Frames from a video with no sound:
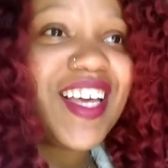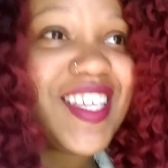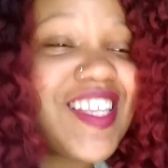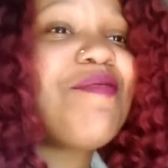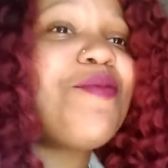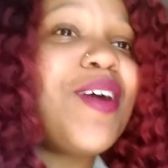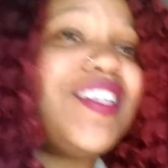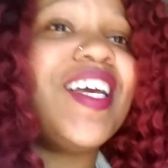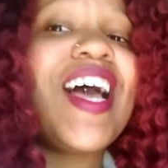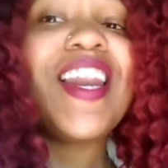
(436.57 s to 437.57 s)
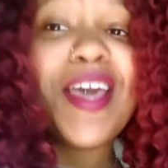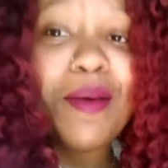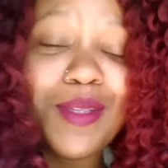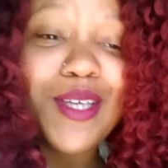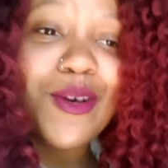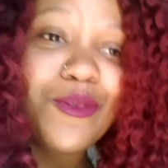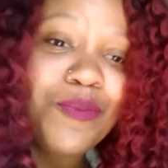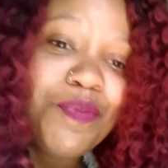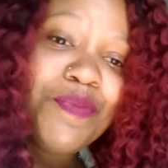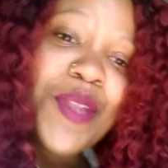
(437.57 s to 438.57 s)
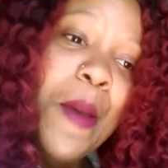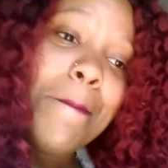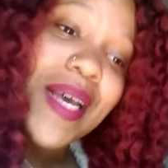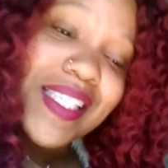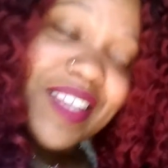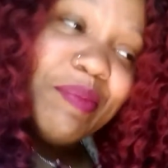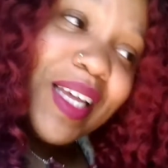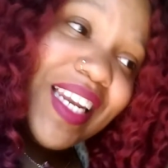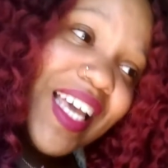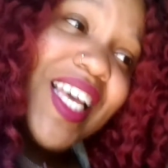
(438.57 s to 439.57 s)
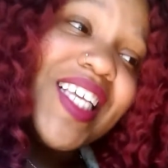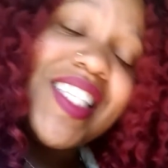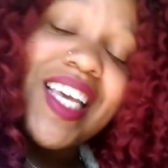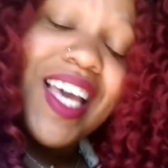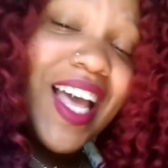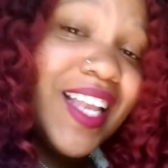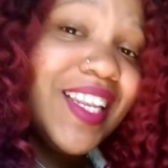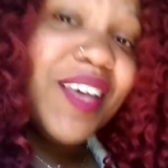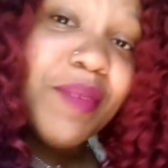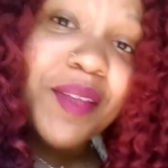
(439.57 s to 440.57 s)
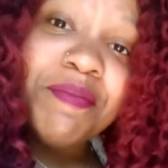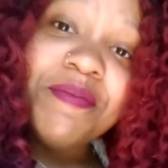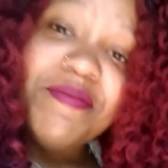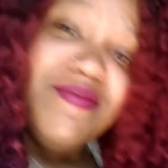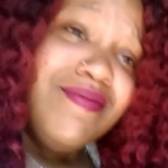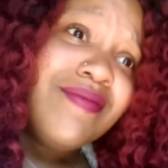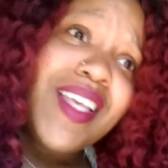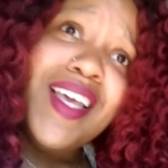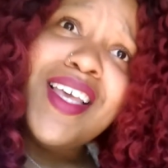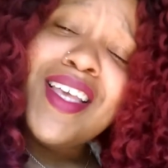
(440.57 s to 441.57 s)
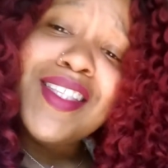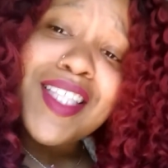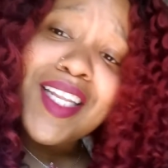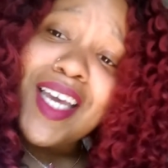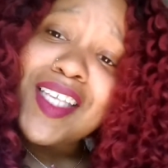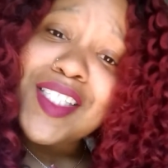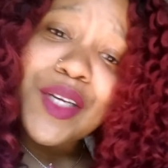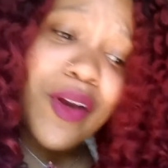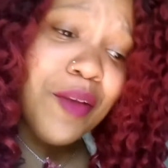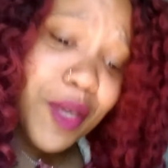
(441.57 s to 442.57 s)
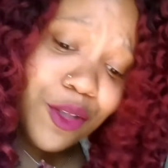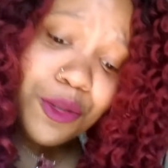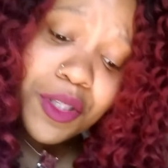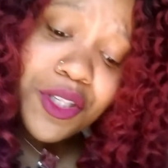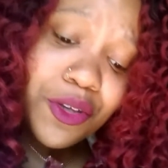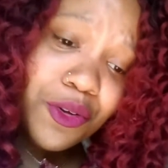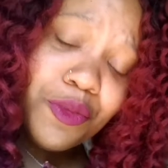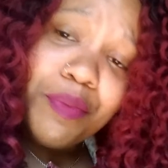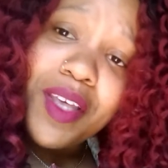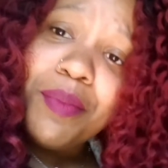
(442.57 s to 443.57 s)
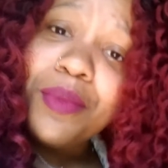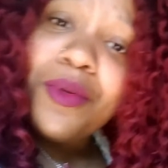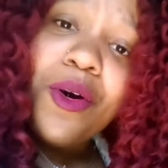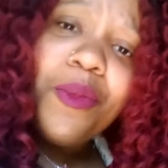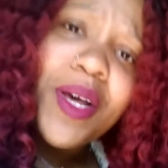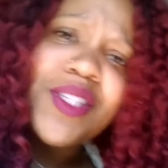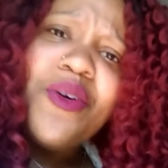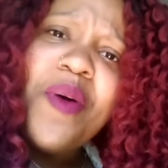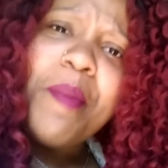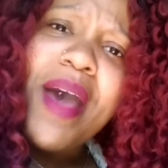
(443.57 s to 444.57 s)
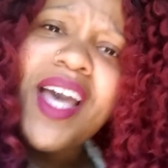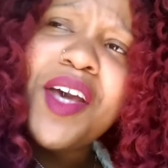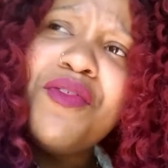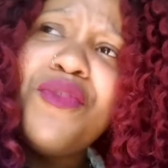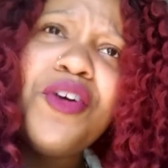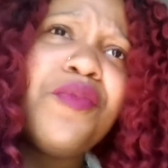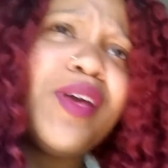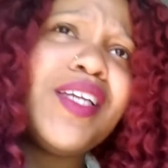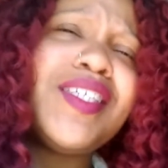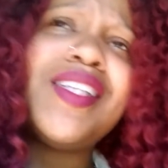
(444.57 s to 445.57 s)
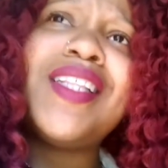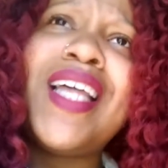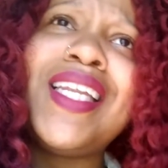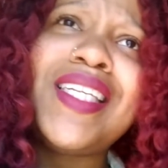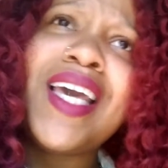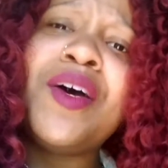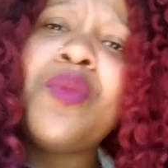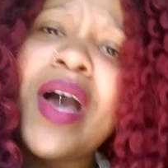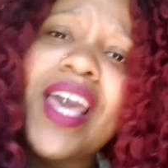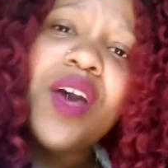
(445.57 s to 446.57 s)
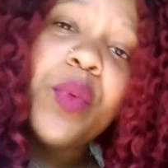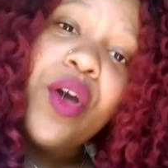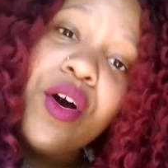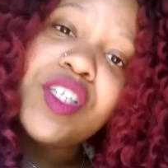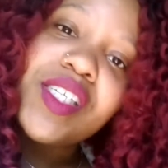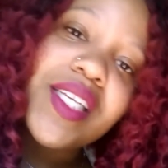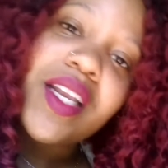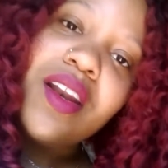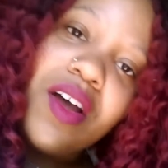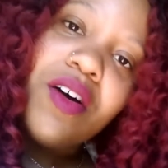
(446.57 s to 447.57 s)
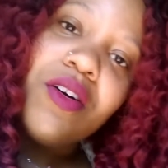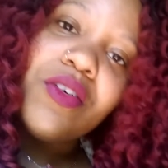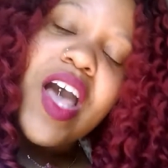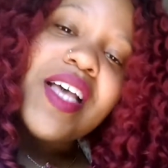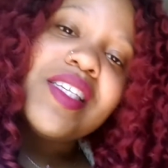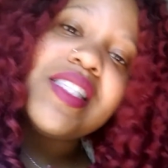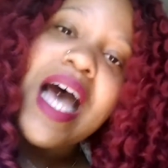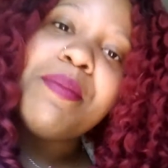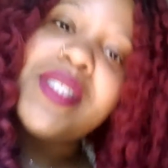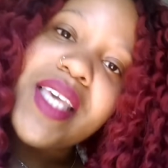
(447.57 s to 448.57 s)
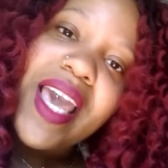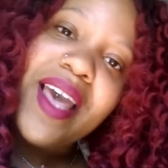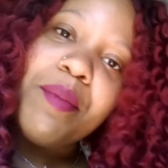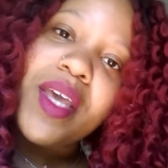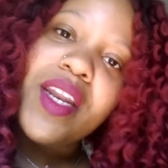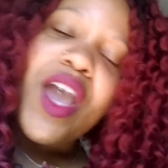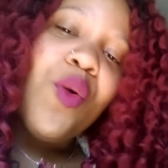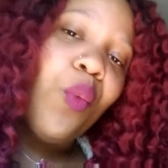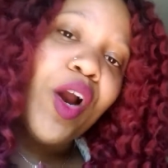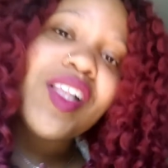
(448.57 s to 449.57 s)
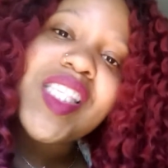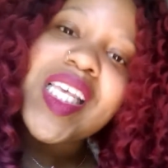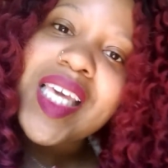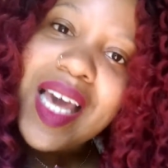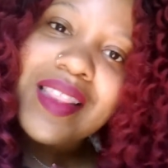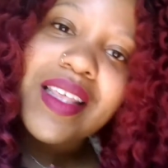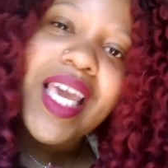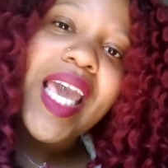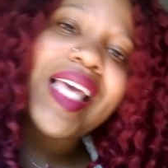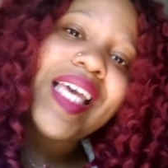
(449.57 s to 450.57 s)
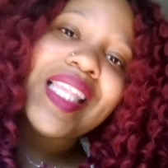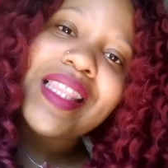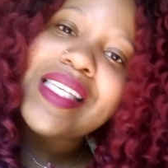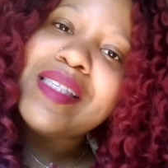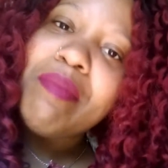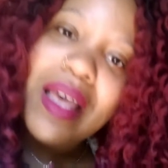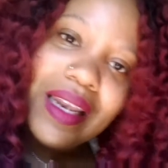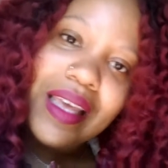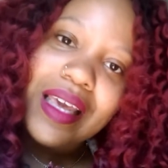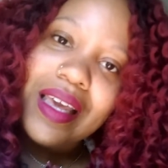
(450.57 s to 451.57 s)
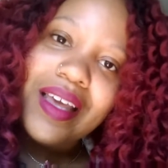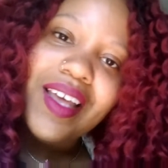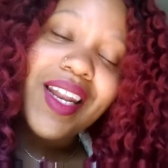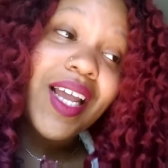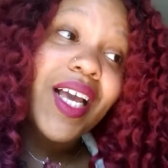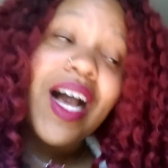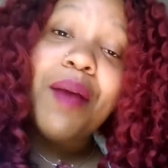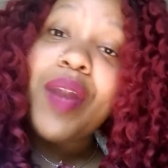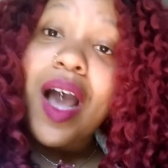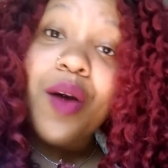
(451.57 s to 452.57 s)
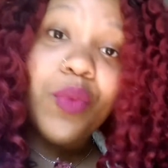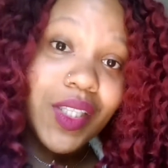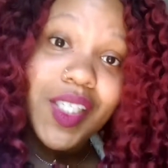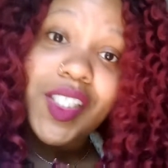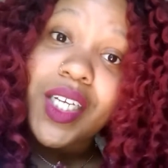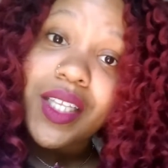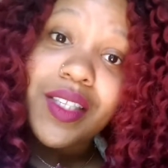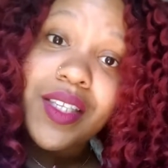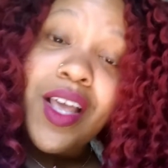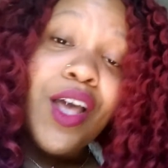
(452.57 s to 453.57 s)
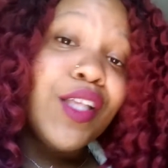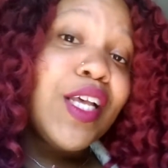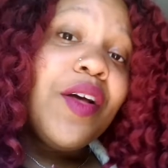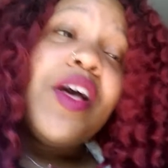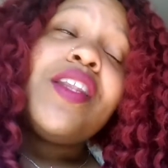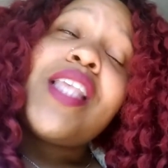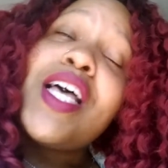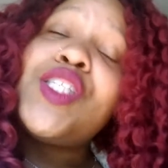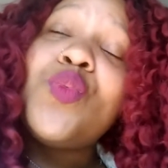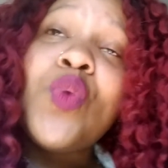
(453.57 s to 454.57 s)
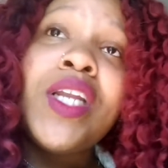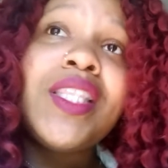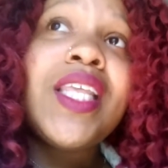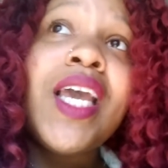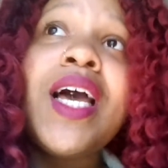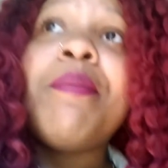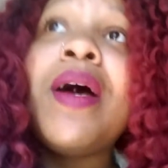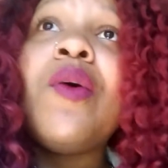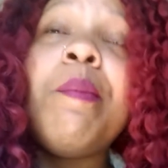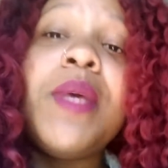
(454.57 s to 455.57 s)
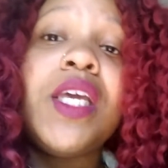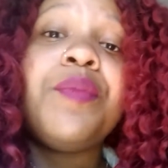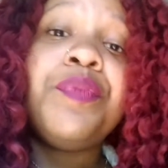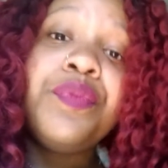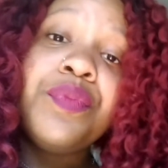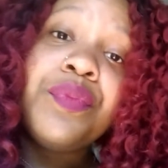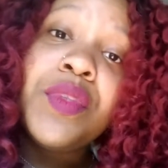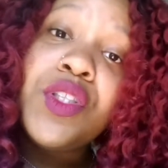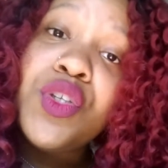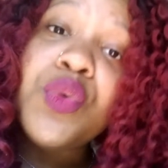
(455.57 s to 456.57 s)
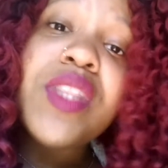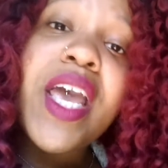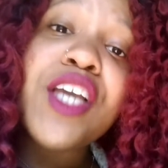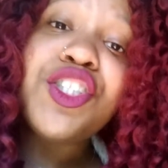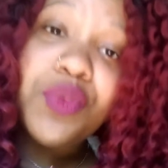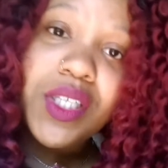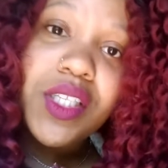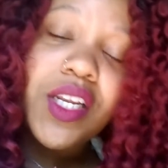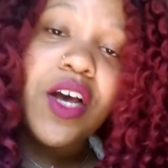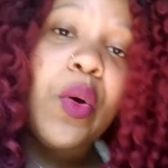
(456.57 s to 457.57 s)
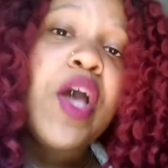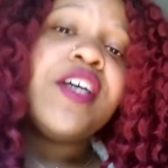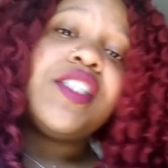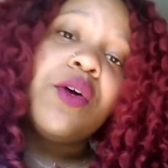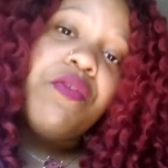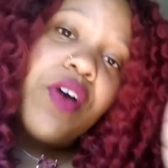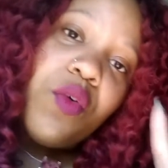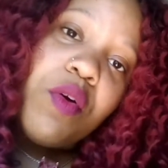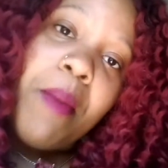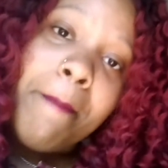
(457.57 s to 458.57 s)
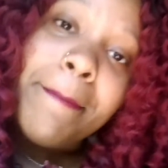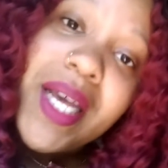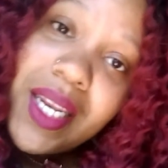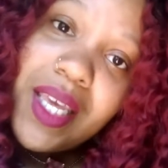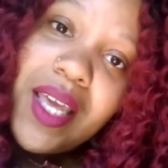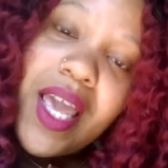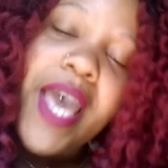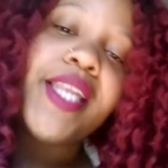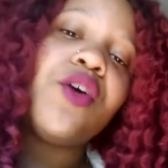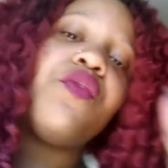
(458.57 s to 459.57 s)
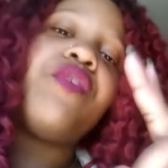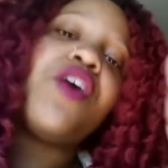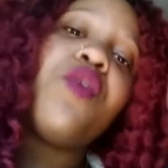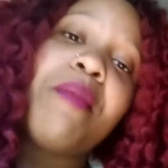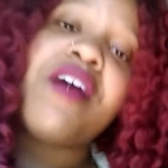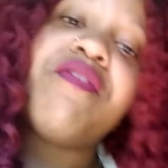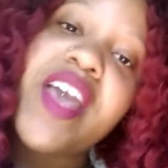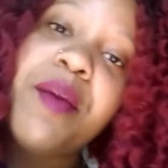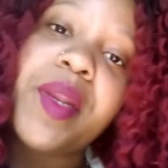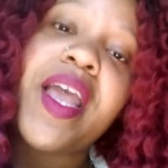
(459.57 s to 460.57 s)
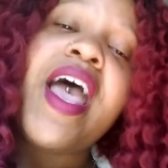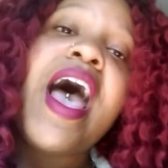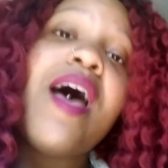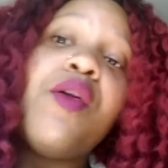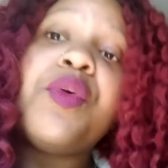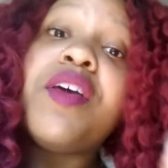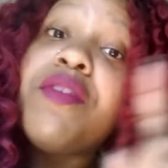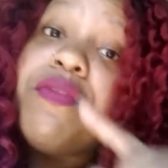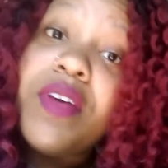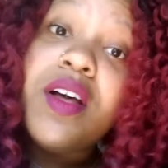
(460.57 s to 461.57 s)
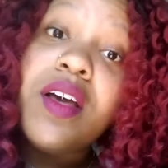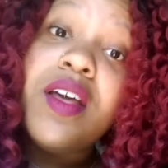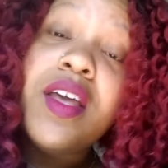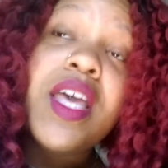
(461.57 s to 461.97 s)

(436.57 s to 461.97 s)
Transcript: Cause I be watching goddamn Zoe, Messy Mondays, and goddamn it, it's the Instagram and YouTube people always going back and forth with each other. Like, damn, why can't we all just get along, stop scamming, work together, and get this money? Like, I'm not with the shits. That's one thing about me. Two things you need to know. Don't fuck with my money and don't fuck with my family. I don't give a fuck.